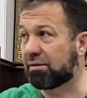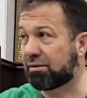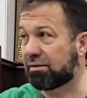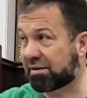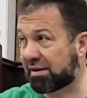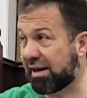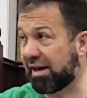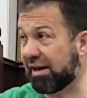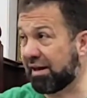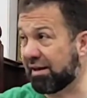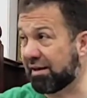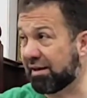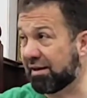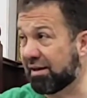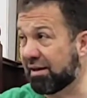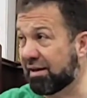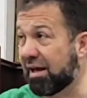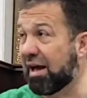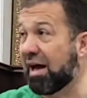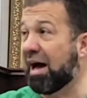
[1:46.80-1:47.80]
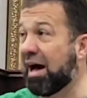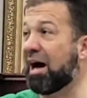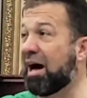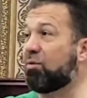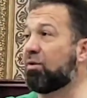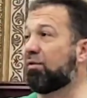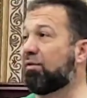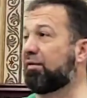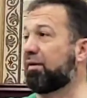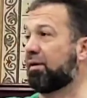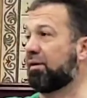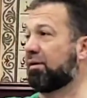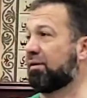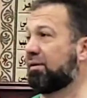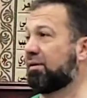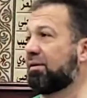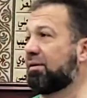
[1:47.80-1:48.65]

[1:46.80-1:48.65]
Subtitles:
Okay? However,